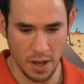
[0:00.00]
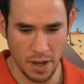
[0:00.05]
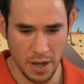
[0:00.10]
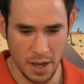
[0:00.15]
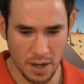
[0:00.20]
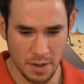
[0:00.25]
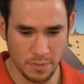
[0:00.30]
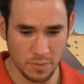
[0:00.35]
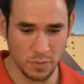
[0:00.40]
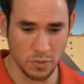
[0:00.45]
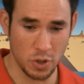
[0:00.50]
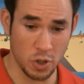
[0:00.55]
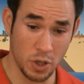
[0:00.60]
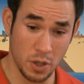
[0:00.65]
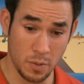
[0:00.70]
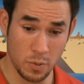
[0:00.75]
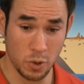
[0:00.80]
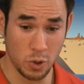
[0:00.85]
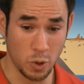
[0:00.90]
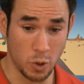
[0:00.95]
hop, the
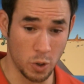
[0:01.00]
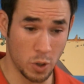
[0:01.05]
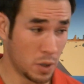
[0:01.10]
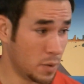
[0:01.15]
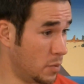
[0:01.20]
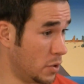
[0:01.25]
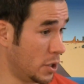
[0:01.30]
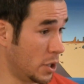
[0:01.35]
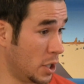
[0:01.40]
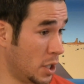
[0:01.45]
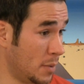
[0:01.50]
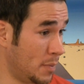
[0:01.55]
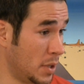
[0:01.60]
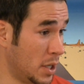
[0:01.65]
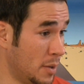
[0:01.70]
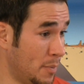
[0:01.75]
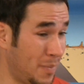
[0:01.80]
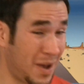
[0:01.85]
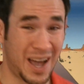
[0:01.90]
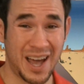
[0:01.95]
hibbity, the hibbity, hip
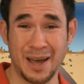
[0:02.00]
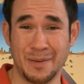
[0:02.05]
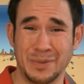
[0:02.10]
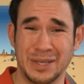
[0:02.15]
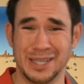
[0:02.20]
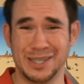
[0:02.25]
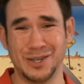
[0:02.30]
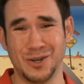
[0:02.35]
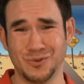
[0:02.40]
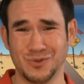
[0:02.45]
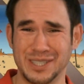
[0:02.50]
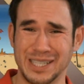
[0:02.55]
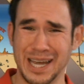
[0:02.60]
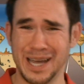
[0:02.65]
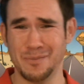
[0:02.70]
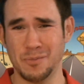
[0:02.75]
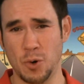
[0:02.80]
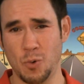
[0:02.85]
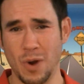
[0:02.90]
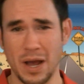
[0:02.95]
hip a hop, you don't
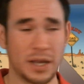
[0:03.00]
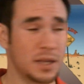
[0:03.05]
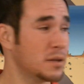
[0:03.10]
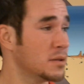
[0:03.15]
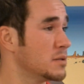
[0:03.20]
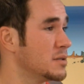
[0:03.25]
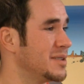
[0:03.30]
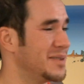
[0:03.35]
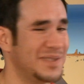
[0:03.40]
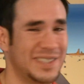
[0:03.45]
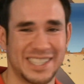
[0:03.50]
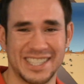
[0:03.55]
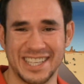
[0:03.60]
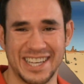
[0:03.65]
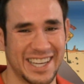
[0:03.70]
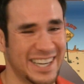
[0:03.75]
stop a rock. Just